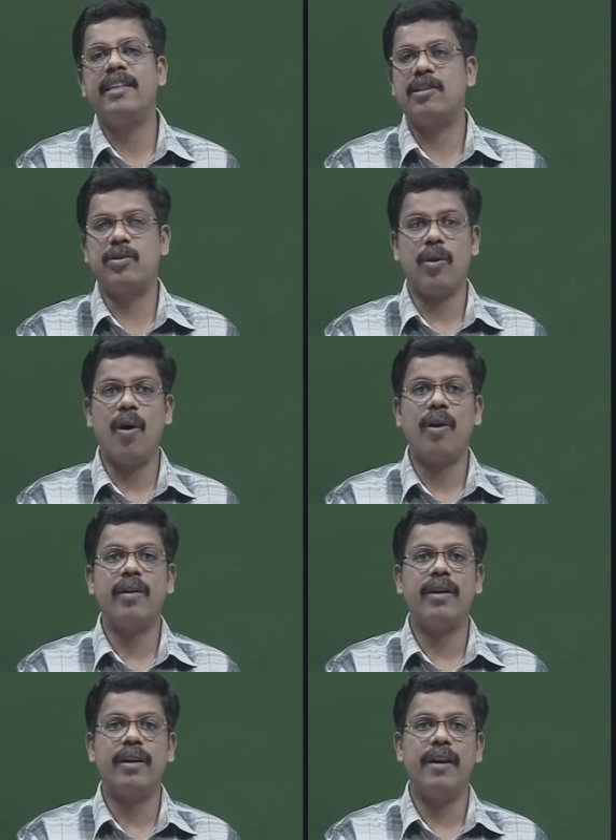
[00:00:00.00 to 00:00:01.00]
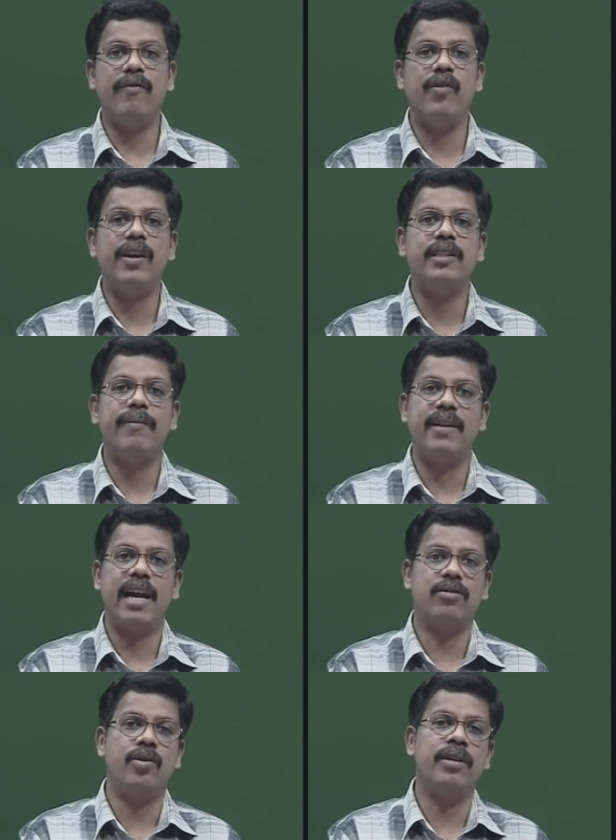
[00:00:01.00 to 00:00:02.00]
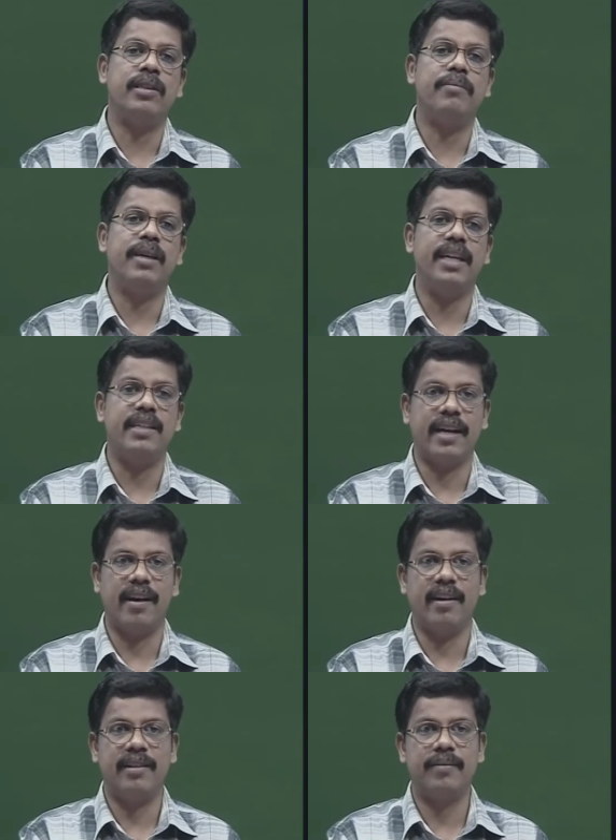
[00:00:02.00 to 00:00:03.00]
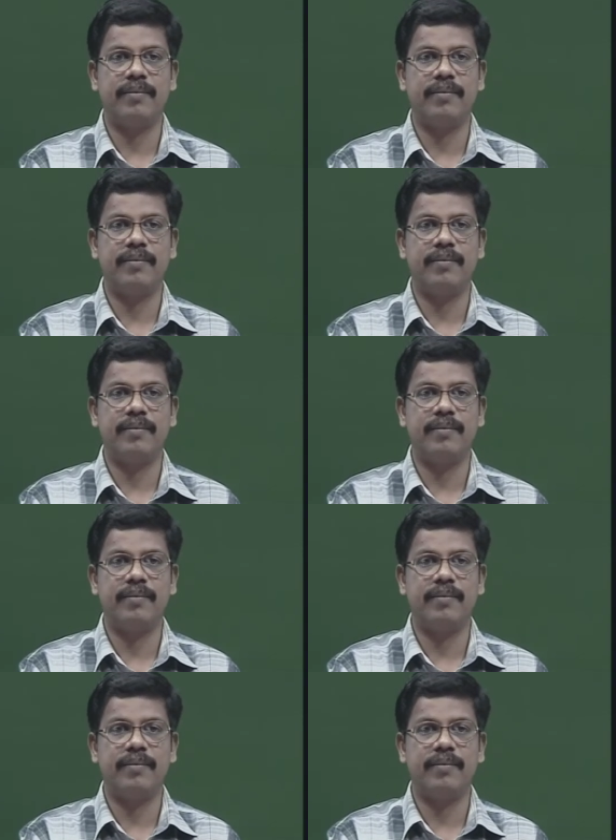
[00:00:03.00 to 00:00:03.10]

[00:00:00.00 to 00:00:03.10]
the strong influence of naturalism in Descartes.